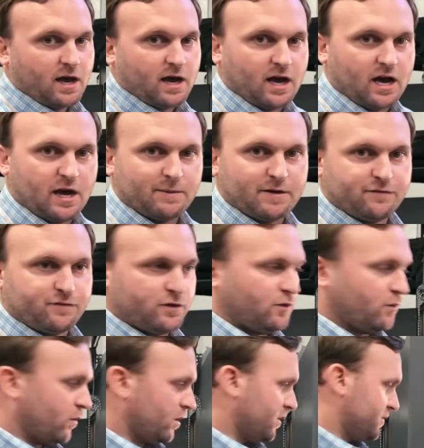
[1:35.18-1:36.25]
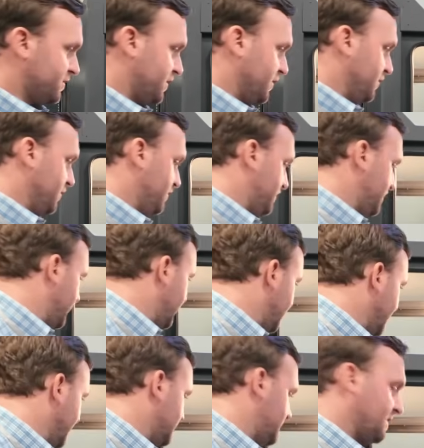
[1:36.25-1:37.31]
If you were to need to
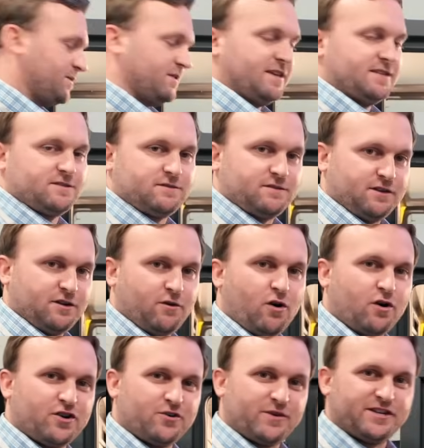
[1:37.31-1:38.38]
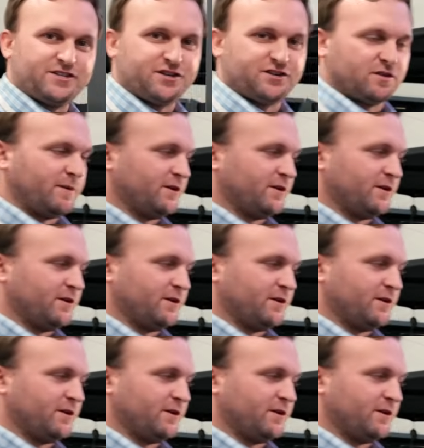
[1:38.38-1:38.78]
get something that's hard to reach here in the